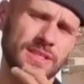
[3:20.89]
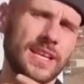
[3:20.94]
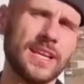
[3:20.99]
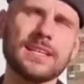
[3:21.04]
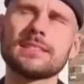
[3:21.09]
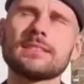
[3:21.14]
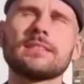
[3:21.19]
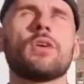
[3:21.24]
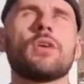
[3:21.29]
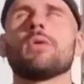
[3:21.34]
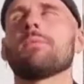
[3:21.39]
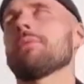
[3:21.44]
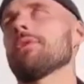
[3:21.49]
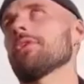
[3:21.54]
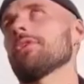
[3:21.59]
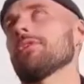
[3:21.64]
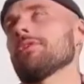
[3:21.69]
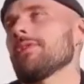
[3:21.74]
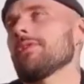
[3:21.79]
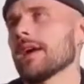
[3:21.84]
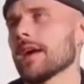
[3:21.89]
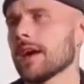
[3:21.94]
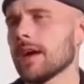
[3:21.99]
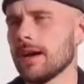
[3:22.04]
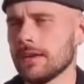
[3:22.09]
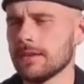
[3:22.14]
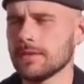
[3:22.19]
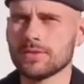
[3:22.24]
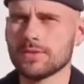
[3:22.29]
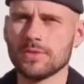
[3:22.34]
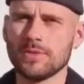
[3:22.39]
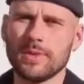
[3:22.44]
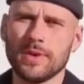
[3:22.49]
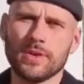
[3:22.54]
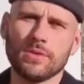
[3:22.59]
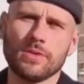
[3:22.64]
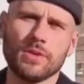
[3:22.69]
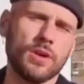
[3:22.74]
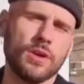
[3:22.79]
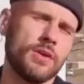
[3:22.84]
There is no perfect country where
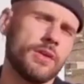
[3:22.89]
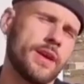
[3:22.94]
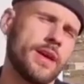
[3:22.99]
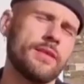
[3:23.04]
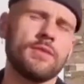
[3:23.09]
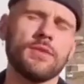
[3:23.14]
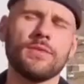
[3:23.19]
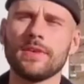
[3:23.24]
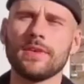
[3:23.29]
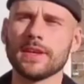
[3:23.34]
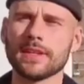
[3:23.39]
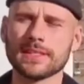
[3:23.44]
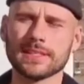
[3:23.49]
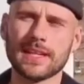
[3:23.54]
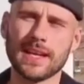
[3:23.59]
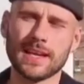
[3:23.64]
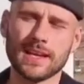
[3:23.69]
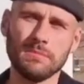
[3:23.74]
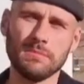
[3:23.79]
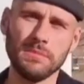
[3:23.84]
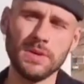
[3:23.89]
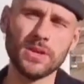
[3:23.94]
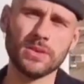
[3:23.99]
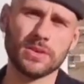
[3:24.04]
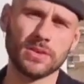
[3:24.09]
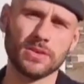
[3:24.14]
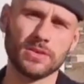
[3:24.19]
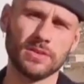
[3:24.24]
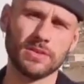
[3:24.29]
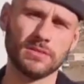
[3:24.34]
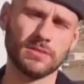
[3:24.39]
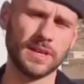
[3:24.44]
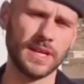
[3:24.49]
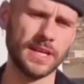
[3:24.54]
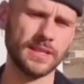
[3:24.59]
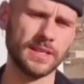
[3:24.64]
you go and everything is like a miracle, right?